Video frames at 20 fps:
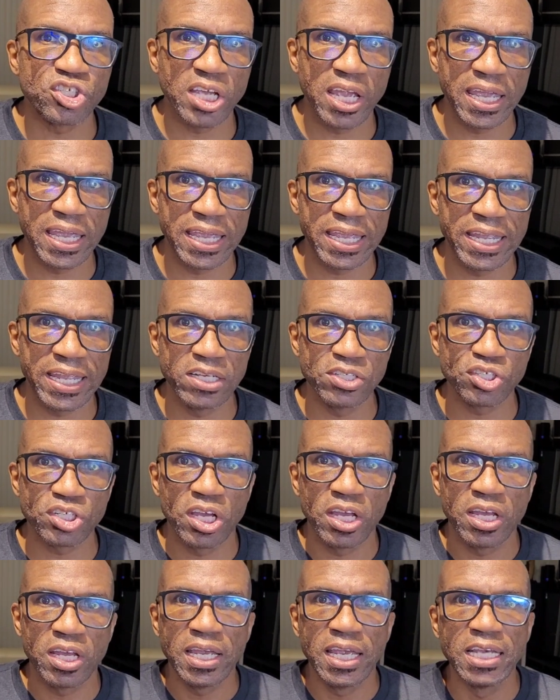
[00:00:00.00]

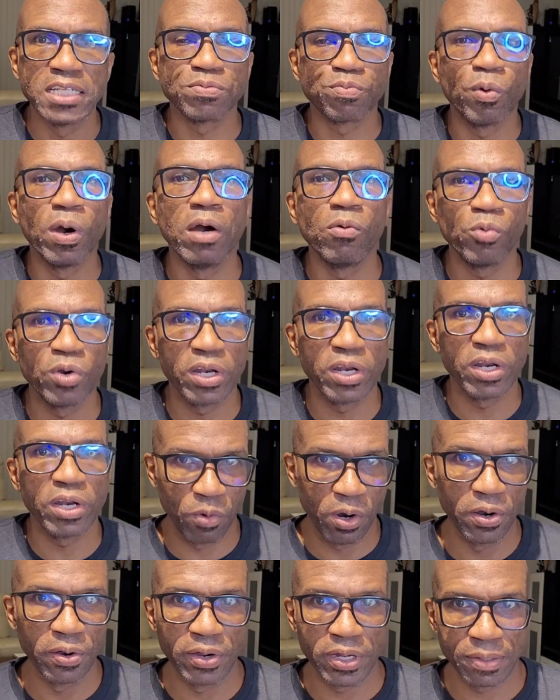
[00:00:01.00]
change is what would
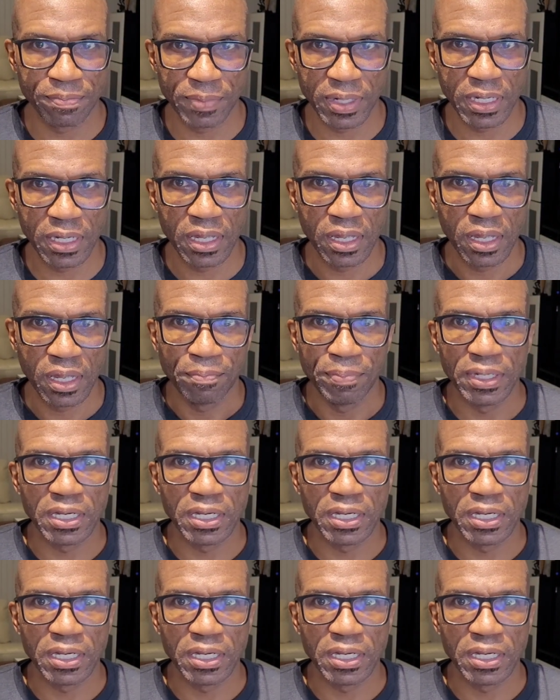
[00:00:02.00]
have worried me,